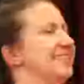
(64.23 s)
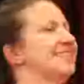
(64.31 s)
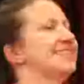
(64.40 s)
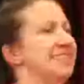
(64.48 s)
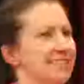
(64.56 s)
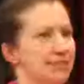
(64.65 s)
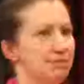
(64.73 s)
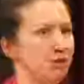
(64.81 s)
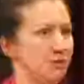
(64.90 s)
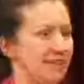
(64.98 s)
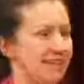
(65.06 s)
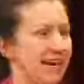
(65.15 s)
dissonance
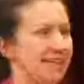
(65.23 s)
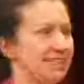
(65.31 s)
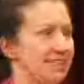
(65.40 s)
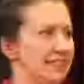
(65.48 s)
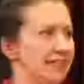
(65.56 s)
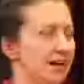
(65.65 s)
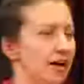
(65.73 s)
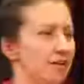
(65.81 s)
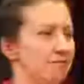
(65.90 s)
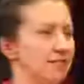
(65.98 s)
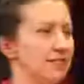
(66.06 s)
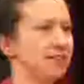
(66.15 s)
between the idea
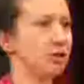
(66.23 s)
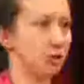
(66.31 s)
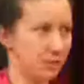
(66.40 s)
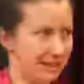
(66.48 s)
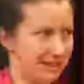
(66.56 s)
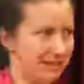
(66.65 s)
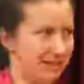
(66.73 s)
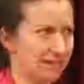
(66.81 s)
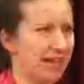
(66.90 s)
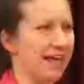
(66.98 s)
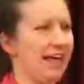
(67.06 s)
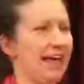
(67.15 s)
of of
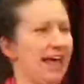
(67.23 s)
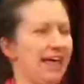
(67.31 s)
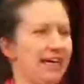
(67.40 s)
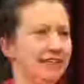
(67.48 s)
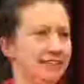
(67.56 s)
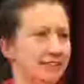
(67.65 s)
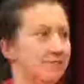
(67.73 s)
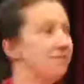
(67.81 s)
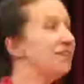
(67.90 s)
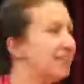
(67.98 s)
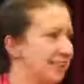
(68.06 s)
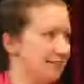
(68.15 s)
surreal and the
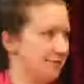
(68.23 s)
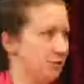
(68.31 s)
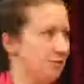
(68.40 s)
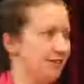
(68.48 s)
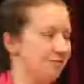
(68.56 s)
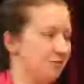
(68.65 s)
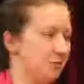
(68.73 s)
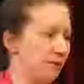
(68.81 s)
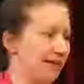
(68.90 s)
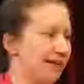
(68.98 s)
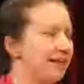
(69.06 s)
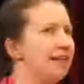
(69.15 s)
feeling of surreal for
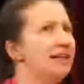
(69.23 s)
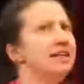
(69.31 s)
me.